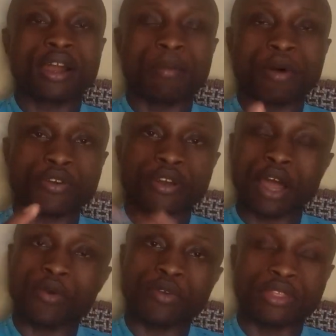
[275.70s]
about
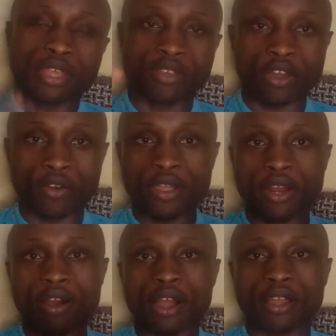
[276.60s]
how things are going
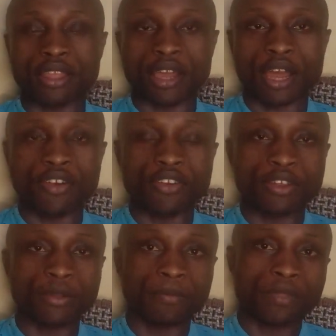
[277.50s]
after the
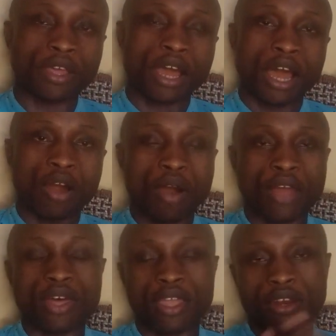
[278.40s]
country, how
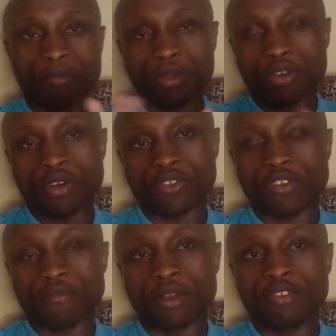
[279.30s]
other entrepreneurs
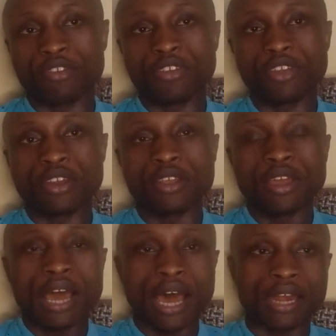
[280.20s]
have been treated,
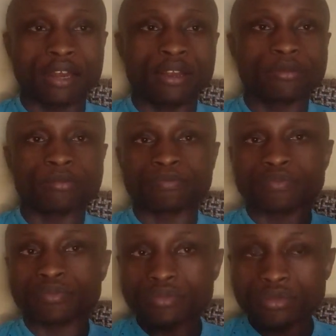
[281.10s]
and
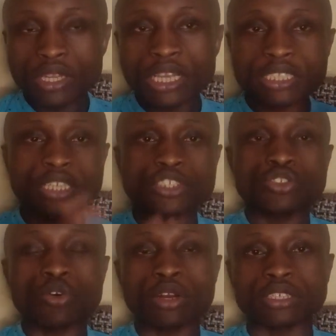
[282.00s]
such
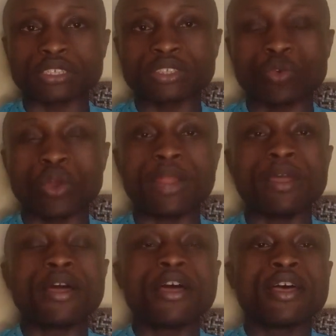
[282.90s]
stories will
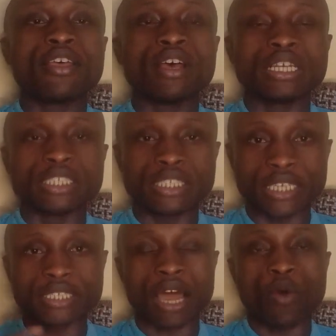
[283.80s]

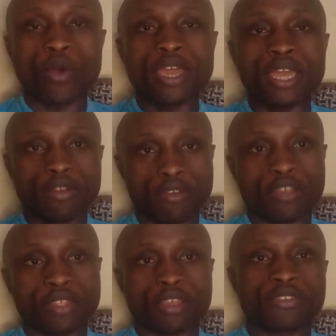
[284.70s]
chase away
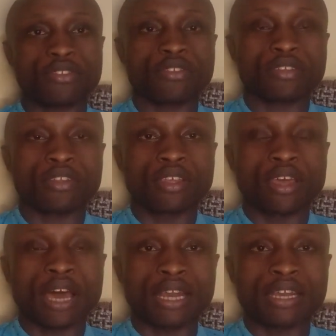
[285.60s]
investors.
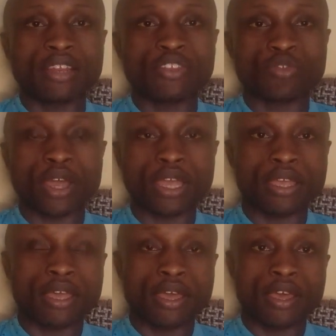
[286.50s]
And that is why
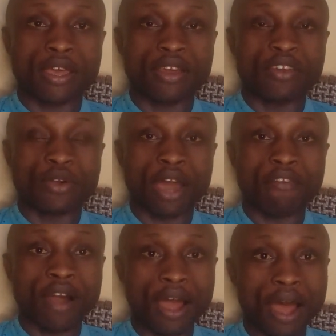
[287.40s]
uh, we
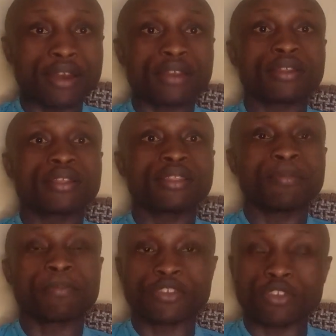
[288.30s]
have had the
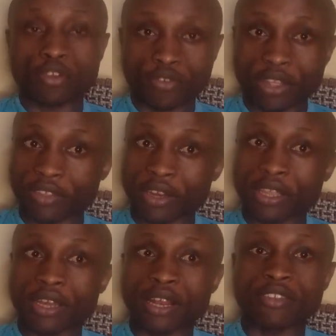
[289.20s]
president of
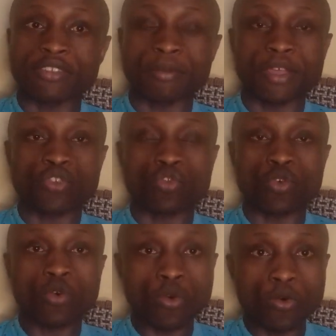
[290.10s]
Tanzania, that is Samia
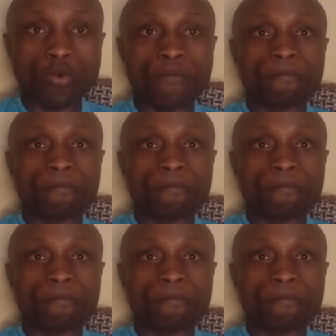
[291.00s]
Suluhu,